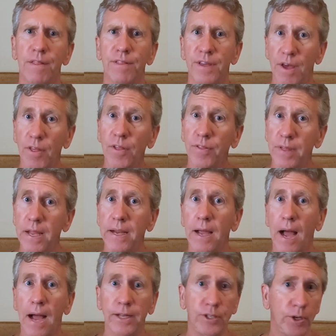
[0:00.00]
The other thing
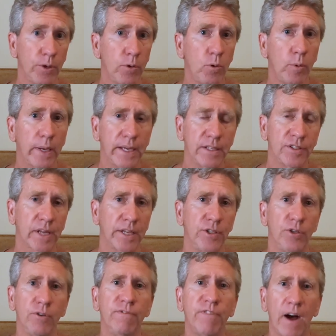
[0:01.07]
I do is I
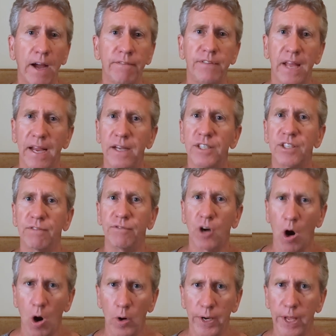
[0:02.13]
do five days of
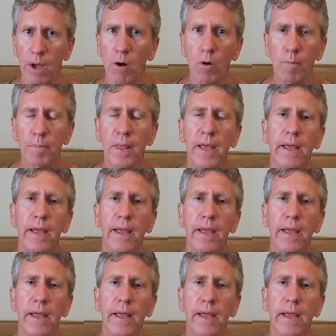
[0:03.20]
cardio